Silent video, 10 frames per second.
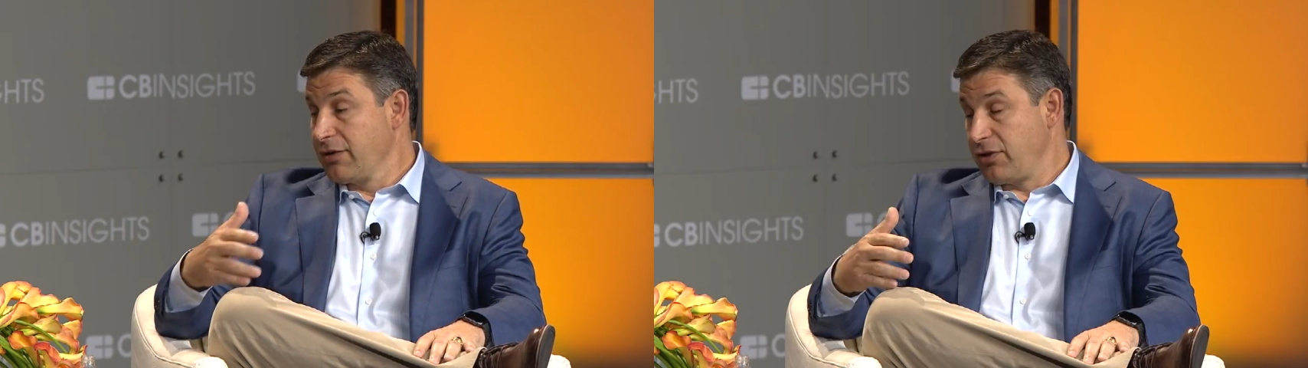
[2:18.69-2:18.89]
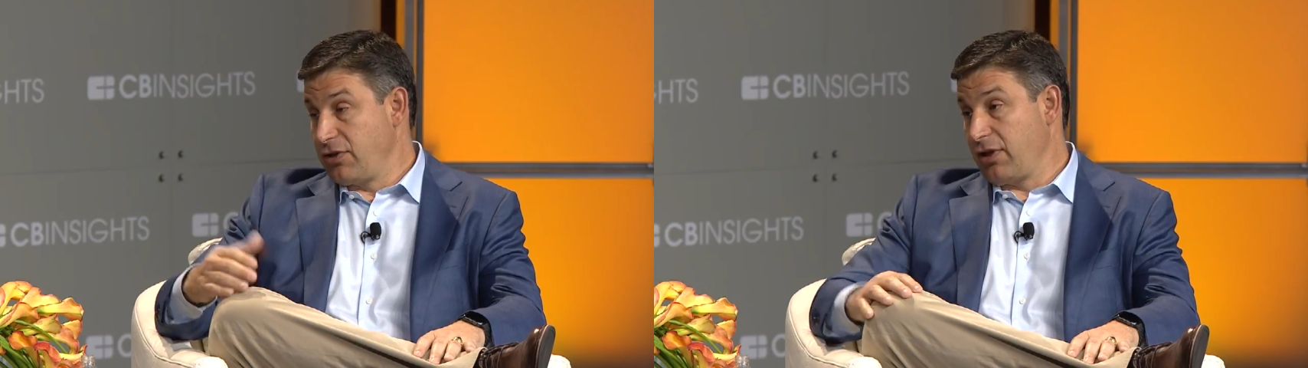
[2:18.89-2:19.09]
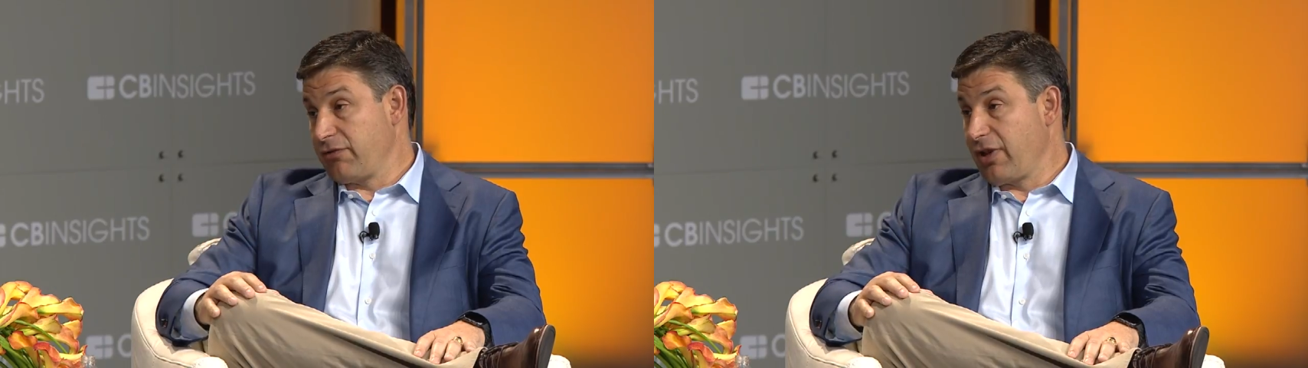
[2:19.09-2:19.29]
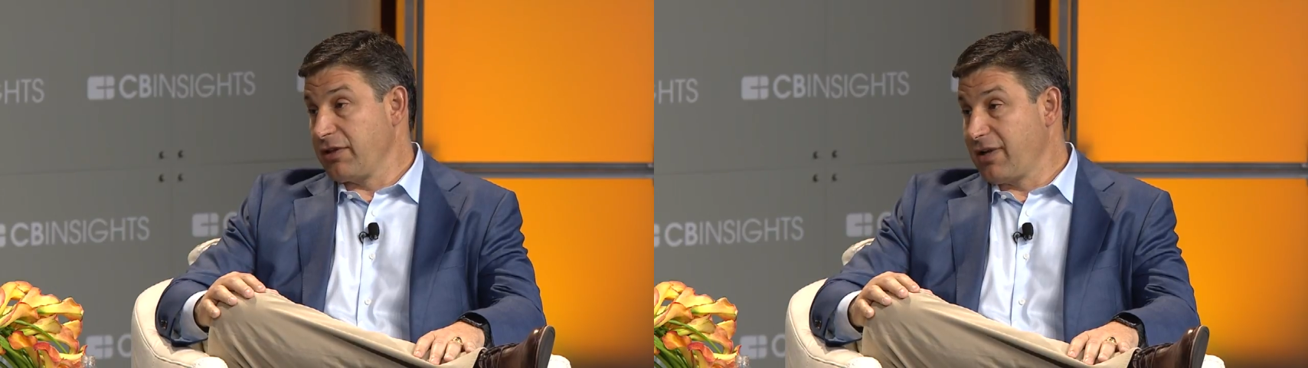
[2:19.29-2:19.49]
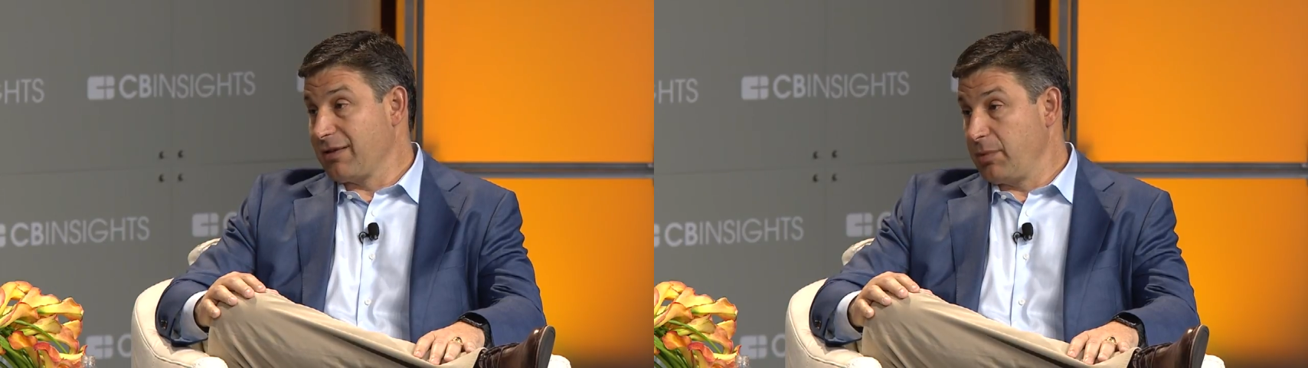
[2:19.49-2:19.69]
to deliver that
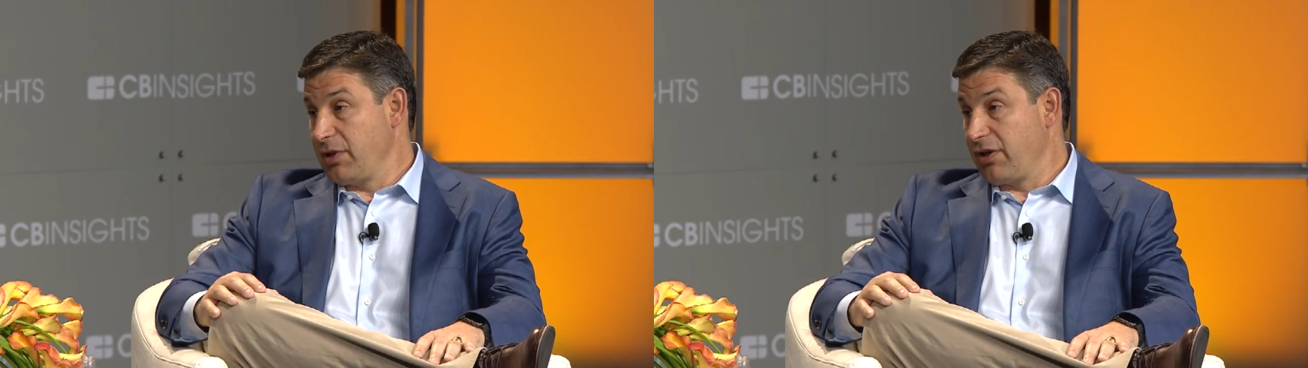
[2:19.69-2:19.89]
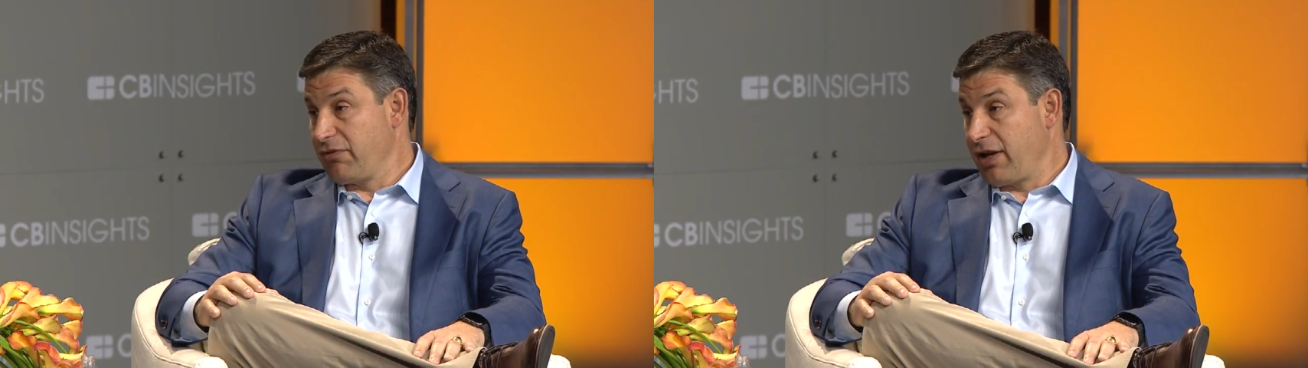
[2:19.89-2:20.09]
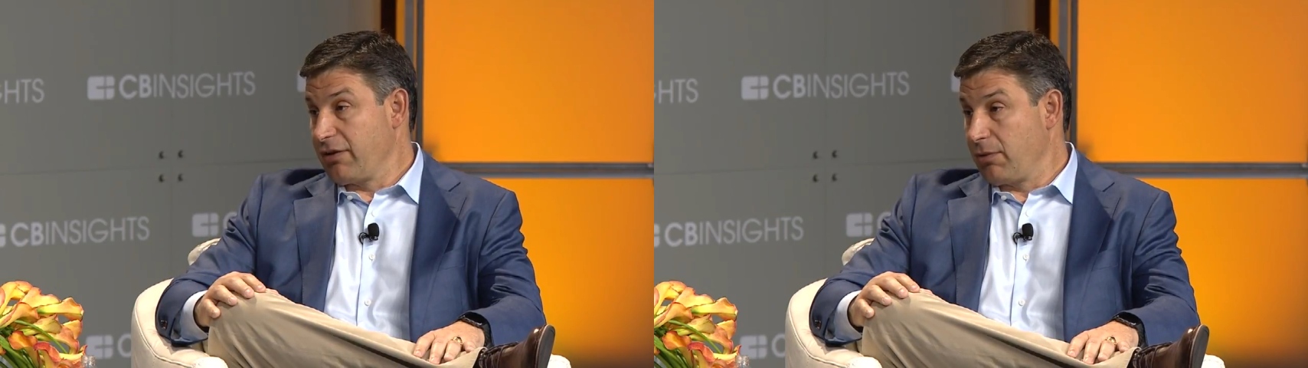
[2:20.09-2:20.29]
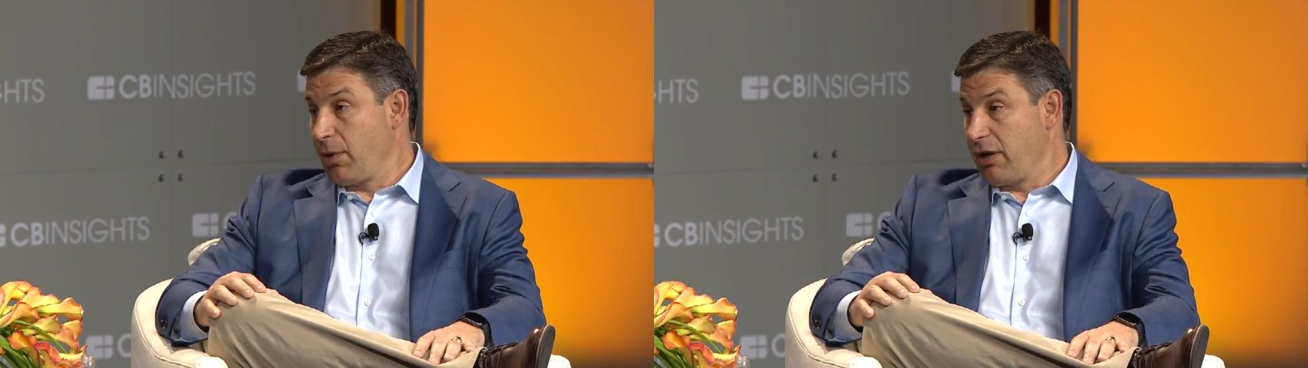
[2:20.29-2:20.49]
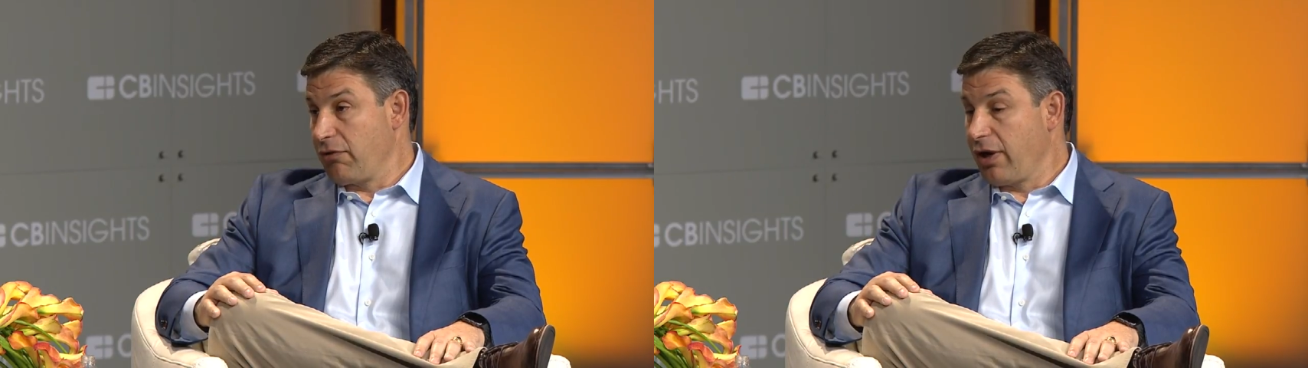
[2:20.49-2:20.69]
job to be done of getting their
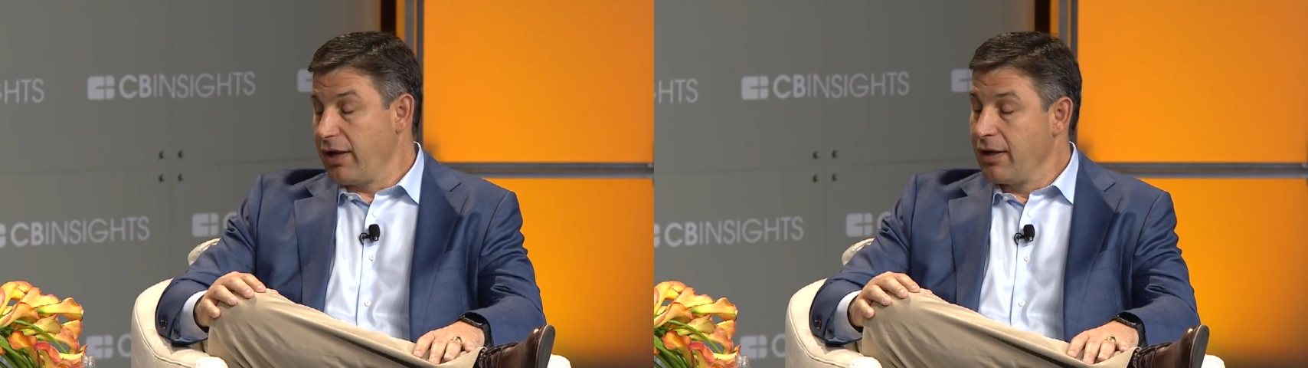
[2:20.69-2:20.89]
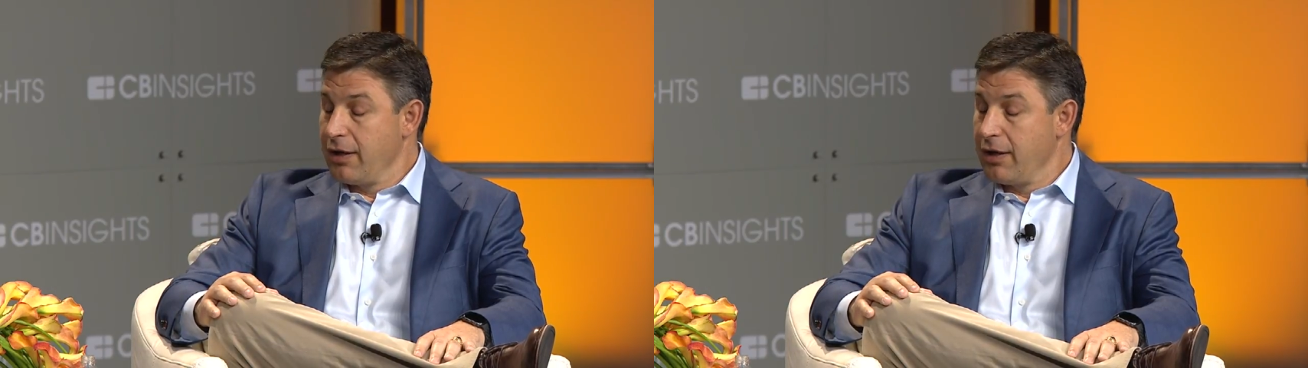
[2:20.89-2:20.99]
money right.